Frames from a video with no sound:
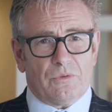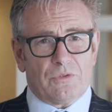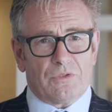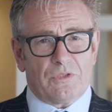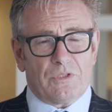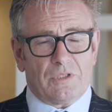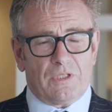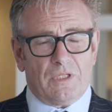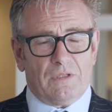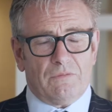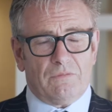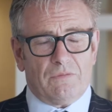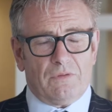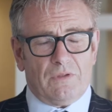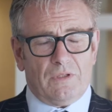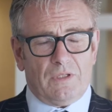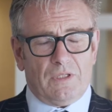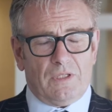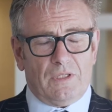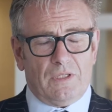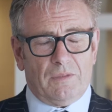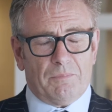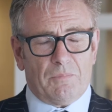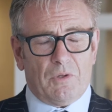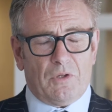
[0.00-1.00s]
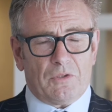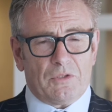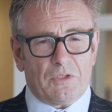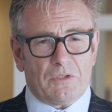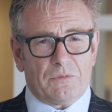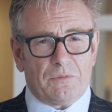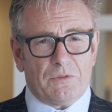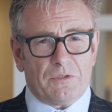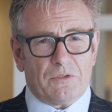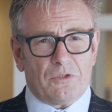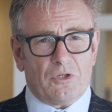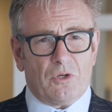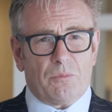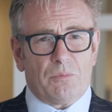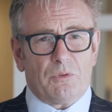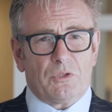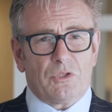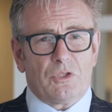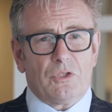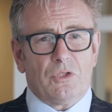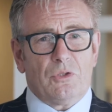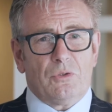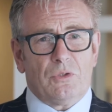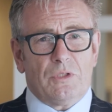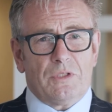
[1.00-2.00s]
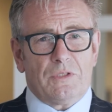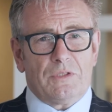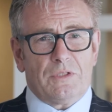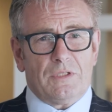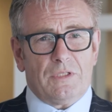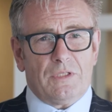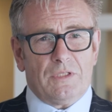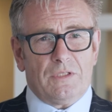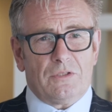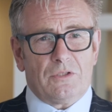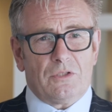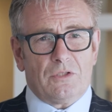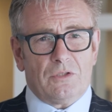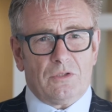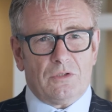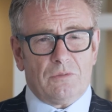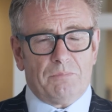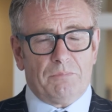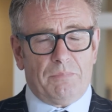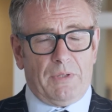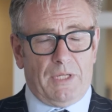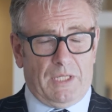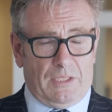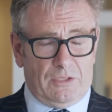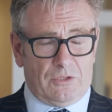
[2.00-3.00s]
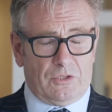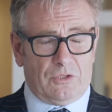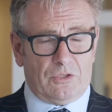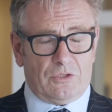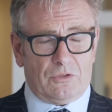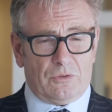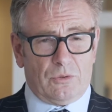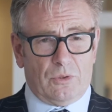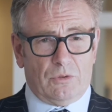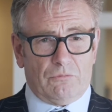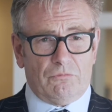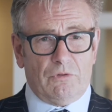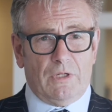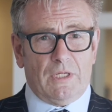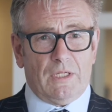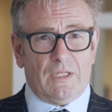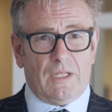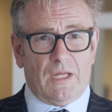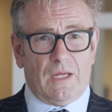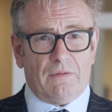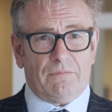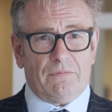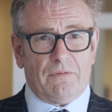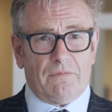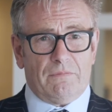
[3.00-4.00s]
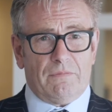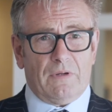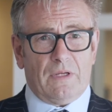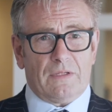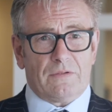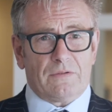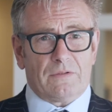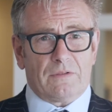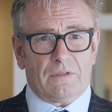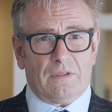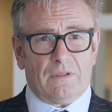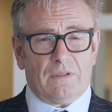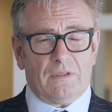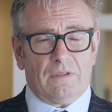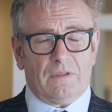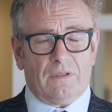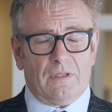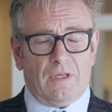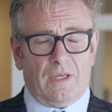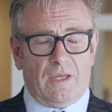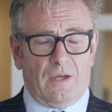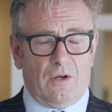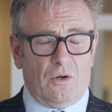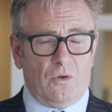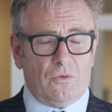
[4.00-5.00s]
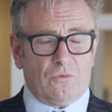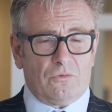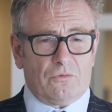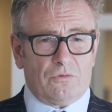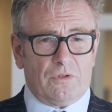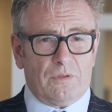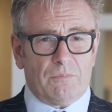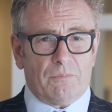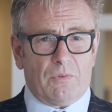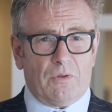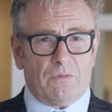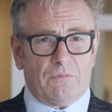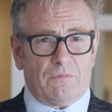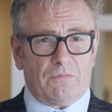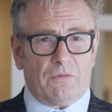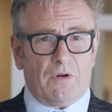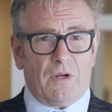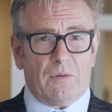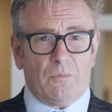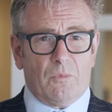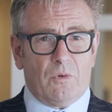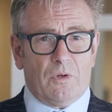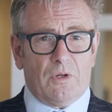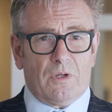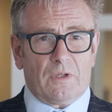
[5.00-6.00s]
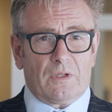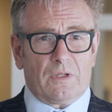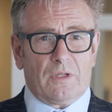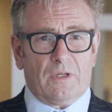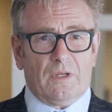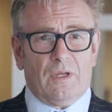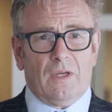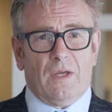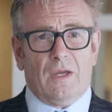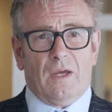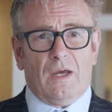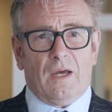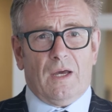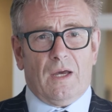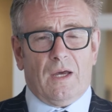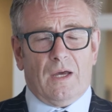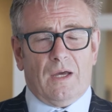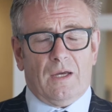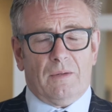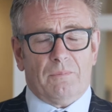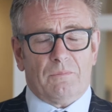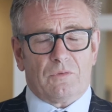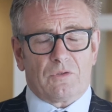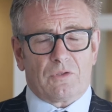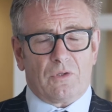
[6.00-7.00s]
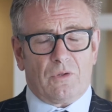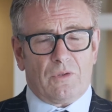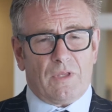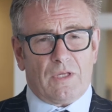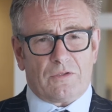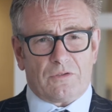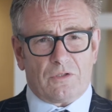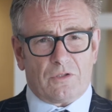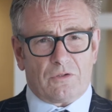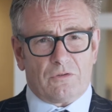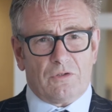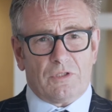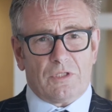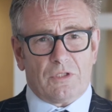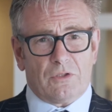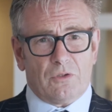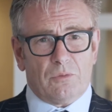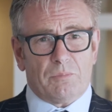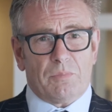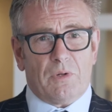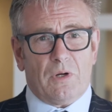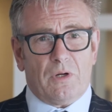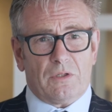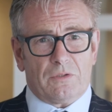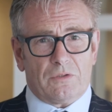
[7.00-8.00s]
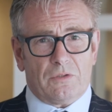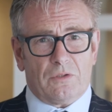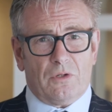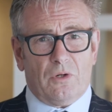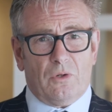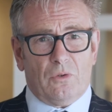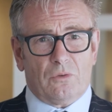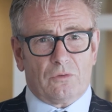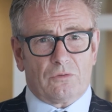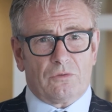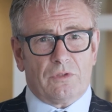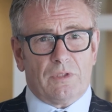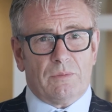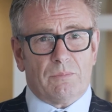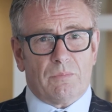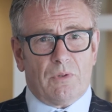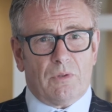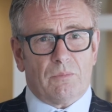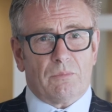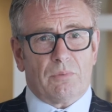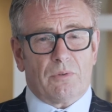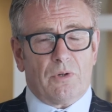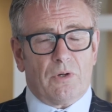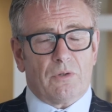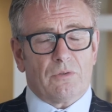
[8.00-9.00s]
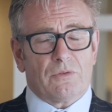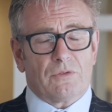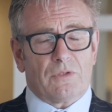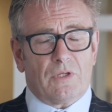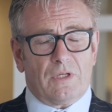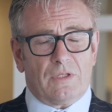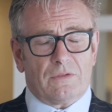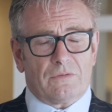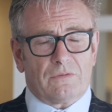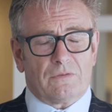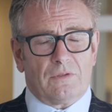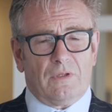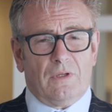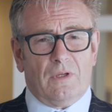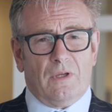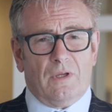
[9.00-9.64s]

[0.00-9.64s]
was to give the participants the opportunity to pitch to a real-life investor their own green bond framework. So that's a critical part of the whole green bond process,